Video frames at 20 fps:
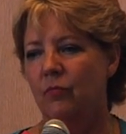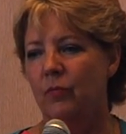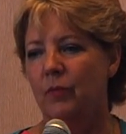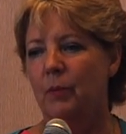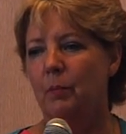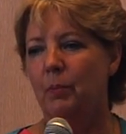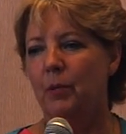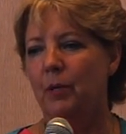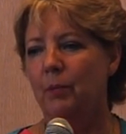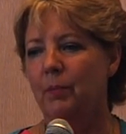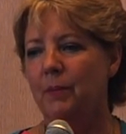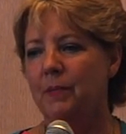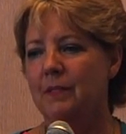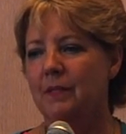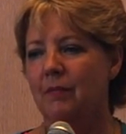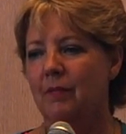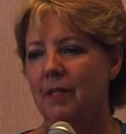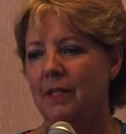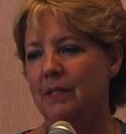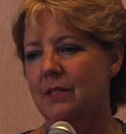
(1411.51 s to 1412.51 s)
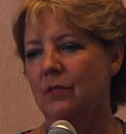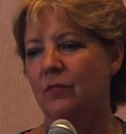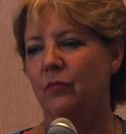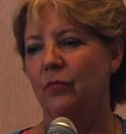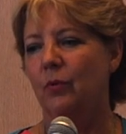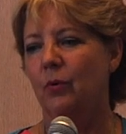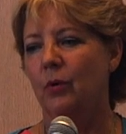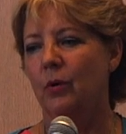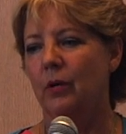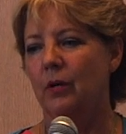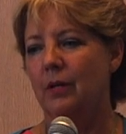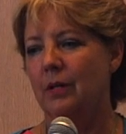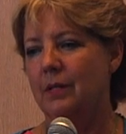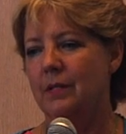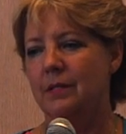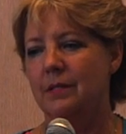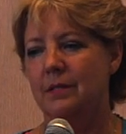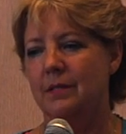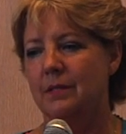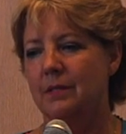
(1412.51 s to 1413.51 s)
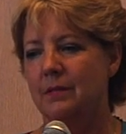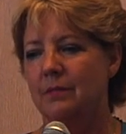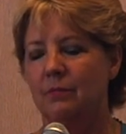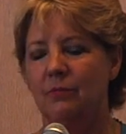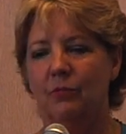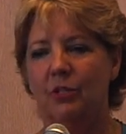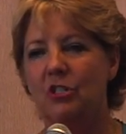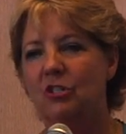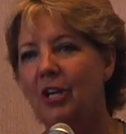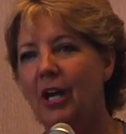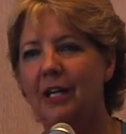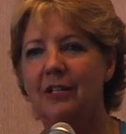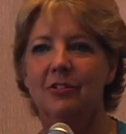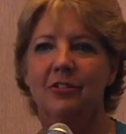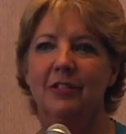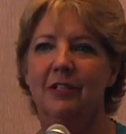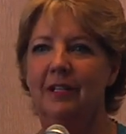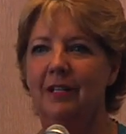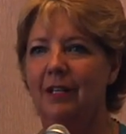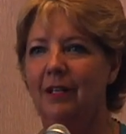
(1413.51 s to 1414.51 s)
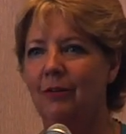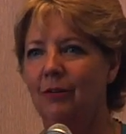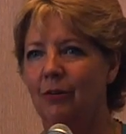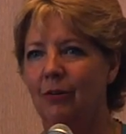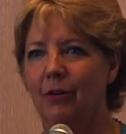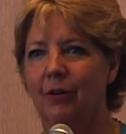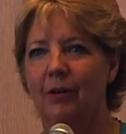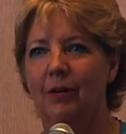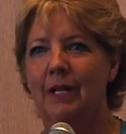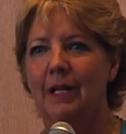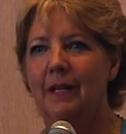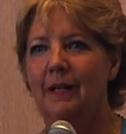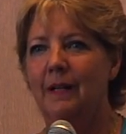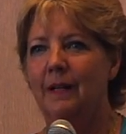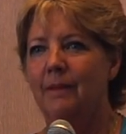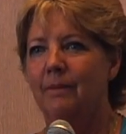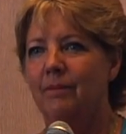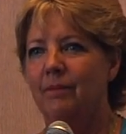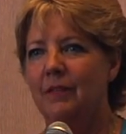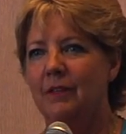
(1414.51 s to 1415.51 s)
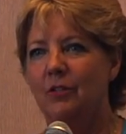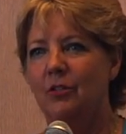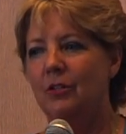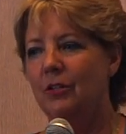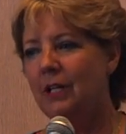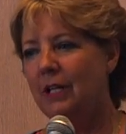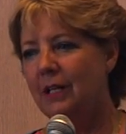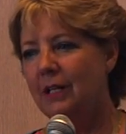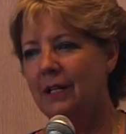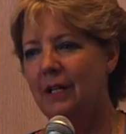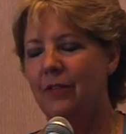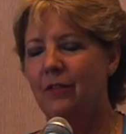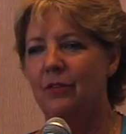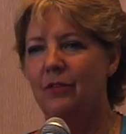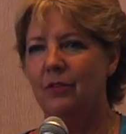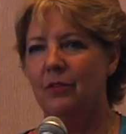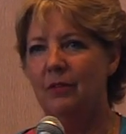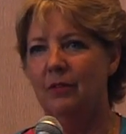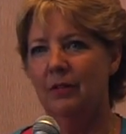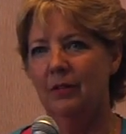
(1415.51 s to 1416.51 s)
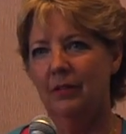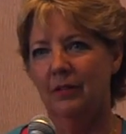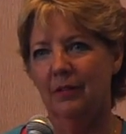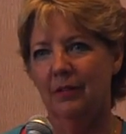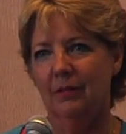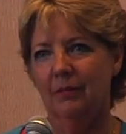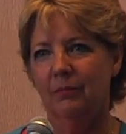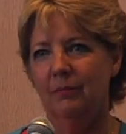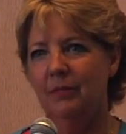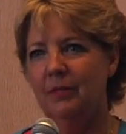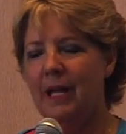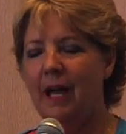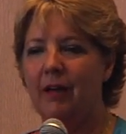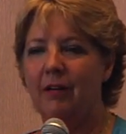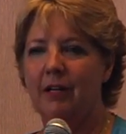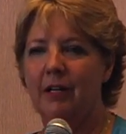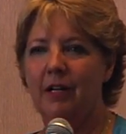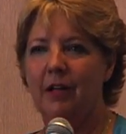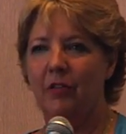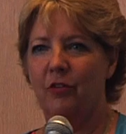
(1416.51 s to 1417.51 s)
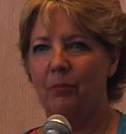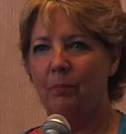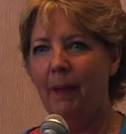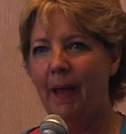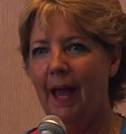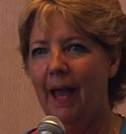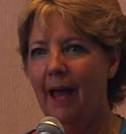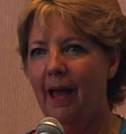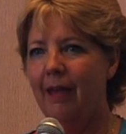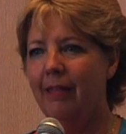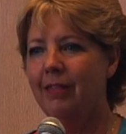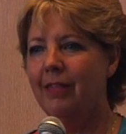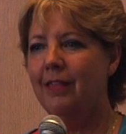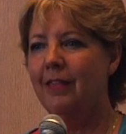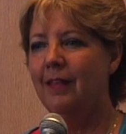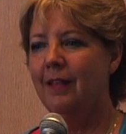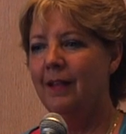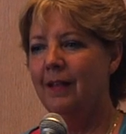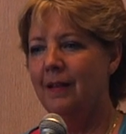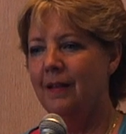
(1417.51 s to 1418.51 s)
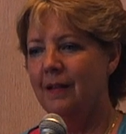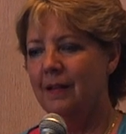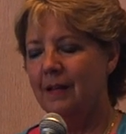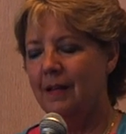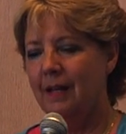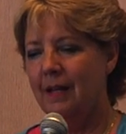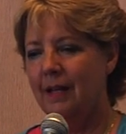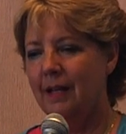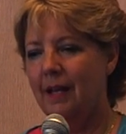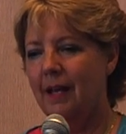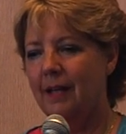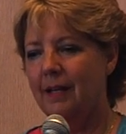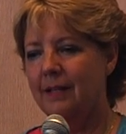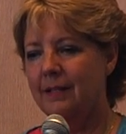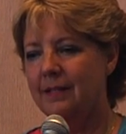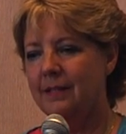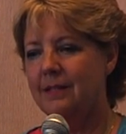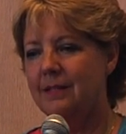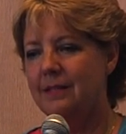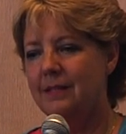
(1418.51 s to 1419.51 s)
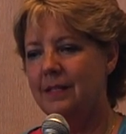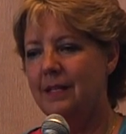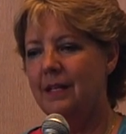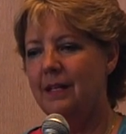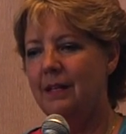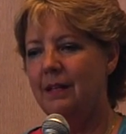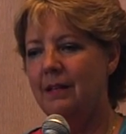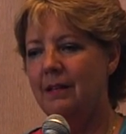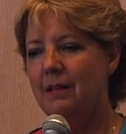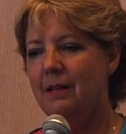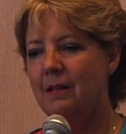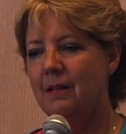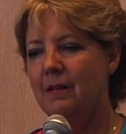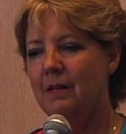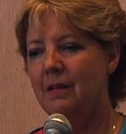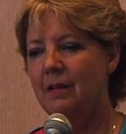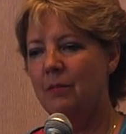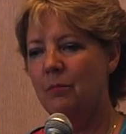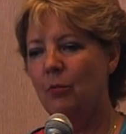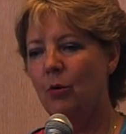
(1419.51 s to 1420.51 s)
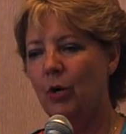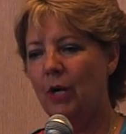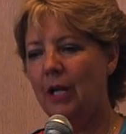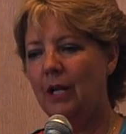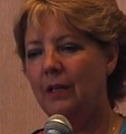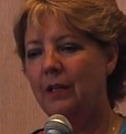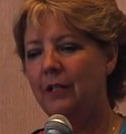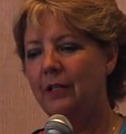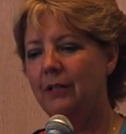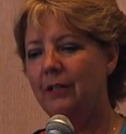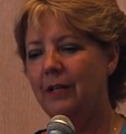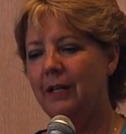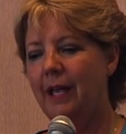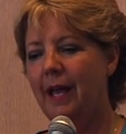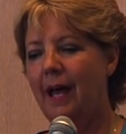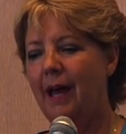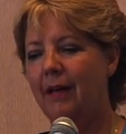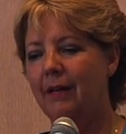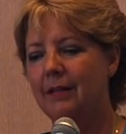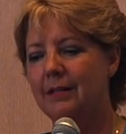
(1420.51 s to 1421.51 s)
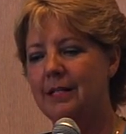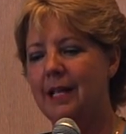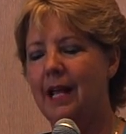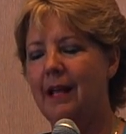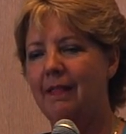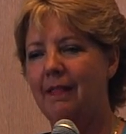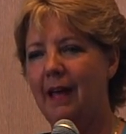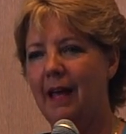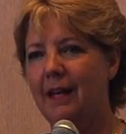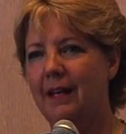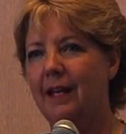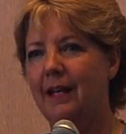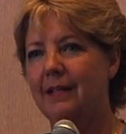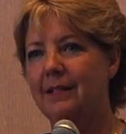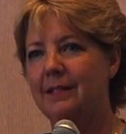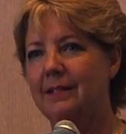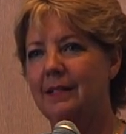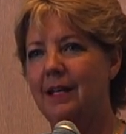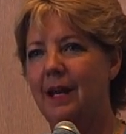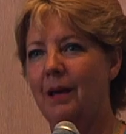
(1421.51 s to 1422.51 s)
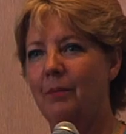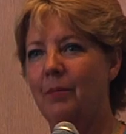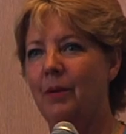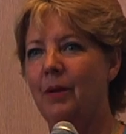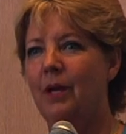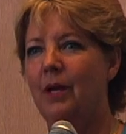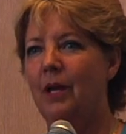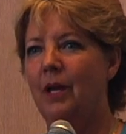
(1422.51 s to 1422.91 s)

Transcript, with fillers: the purpose of this for this rejection, or turning another, down another path? I, I can see more clearly how to take that next step.